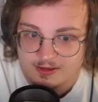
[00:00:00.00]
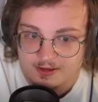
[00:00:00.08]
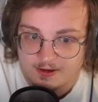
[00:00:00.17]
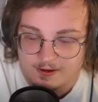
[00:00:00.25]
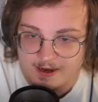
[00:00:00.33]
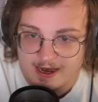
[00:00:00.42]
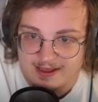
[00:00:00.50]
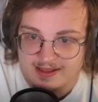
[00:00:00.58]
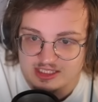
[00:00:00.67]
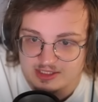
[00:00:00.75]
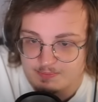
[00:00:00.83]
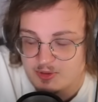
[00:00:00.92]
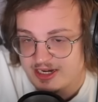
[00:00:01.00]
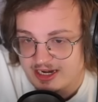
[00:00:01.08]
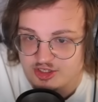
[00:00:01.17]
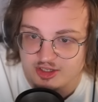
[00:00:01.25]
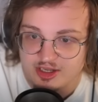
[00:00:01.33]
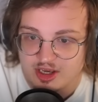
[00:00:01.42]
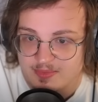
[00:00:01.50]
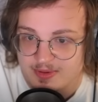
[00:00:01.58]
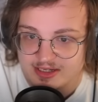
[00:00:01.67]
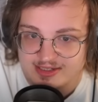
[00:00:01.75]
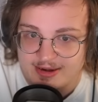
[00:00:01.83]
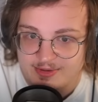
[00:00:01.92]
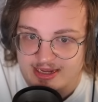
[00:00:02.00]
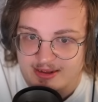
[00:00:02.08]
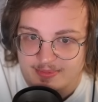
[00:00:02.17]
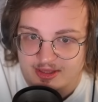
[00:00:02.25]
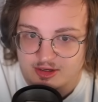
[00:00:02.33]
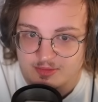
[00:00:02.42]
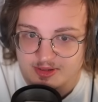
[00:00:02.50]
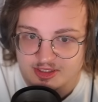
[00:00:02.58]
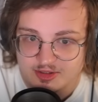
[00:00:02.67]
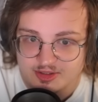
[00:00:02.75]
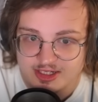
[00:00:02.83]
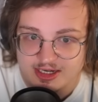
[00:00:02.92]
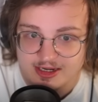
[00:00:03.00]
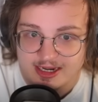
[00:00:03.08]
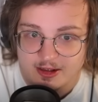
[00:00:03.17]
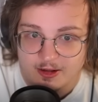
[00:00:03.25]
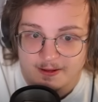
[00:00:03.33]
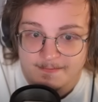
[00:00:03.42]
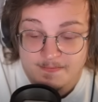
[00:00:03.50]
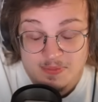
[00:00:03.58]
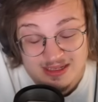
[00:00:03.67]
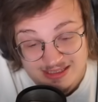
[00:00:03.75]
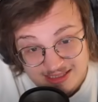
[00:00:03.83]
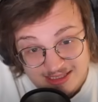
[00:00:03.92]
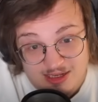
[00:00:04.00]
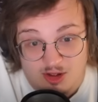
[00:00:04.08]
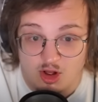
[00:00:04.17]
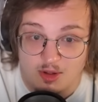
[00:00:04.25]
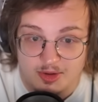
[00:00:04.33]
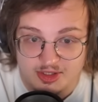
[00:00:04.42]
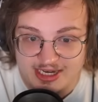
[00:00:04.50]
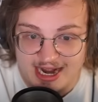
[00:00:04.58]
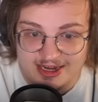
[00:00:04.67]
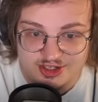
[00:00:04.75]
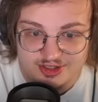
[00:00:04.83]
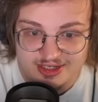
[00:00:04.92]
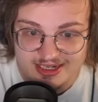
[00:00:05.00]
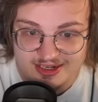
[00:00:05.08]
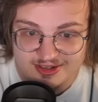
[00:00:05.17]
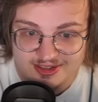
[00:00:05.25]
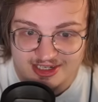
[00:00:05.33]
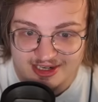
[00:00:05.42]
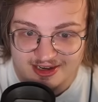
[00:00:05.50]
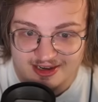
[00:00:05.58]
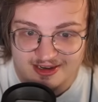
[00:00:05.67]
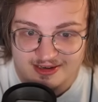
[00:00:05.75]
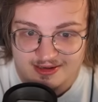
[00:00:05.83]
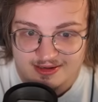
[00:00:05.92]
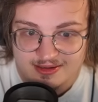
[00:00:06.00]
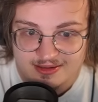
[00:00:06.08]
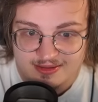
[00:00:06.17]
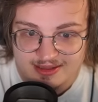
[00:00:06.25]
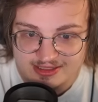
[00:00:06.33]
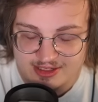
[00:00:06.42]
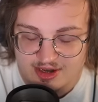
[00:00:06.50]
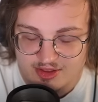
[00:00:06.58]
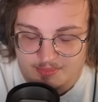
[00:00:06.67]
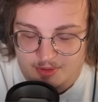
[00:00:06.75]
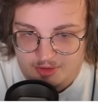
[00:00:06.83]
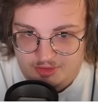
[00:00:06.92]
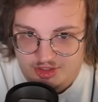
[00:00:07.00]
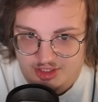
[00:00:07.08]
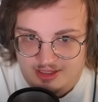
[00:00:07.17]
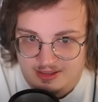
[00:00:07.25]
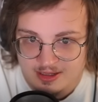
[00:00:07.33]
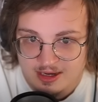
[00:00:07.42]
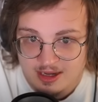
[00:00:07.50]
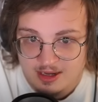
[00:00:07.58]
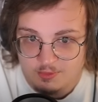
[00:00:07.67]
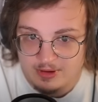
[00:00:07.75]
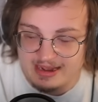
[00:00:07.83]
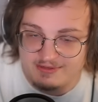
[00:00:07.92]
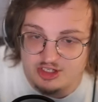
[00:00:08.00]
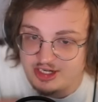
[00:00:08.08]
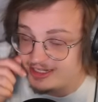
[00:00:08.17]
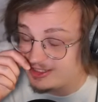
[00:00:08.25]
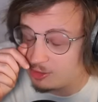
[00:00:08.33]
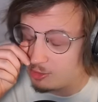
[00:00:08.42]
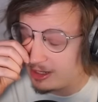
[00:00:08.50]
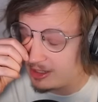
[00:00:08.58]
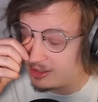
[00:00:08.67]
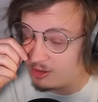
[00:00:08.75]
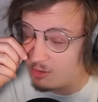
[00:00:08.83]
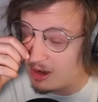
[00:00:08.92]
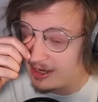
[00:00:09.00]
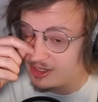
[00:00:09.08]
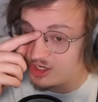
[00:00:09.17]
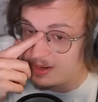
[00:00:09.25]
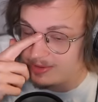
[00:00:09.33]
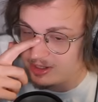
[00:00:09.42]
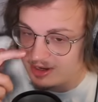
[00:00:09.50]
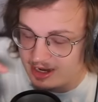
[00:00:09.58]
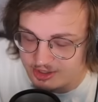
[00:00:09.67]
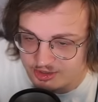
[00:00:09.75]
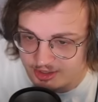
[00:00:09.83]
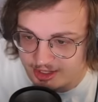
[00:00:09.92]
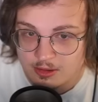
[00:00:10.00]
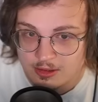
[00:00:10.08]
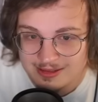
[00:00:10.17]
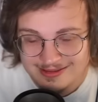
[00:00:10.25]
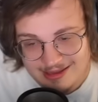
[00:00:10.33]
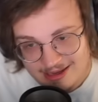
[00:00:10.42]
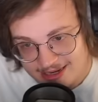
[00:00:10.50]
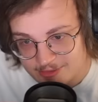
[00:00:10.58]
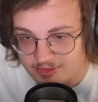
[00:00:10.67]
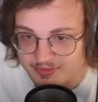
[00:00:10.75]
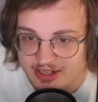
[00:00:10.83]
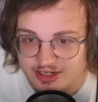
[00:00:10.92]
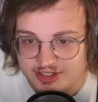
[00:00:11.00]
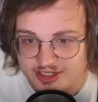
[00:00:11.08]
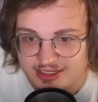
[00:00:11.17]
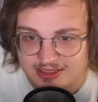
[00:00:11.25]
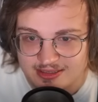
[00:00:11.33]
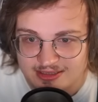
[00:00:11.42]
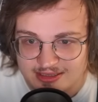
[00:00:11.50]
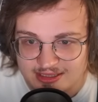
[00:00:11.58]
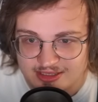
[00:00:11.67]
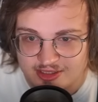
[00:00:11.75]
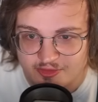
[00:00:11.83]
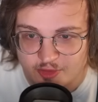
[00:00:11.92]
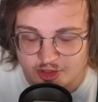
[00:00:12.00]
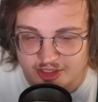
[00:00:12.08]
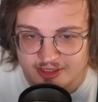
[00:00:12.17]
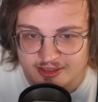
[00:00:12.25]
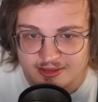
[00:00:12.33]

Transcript: Okay, that's potentially good because now we can't belly drum because we will see a kill. Almost actually kills here. That's another potion. We have a chance to crit karate chop here, actually. He revenged. That's unfortunate.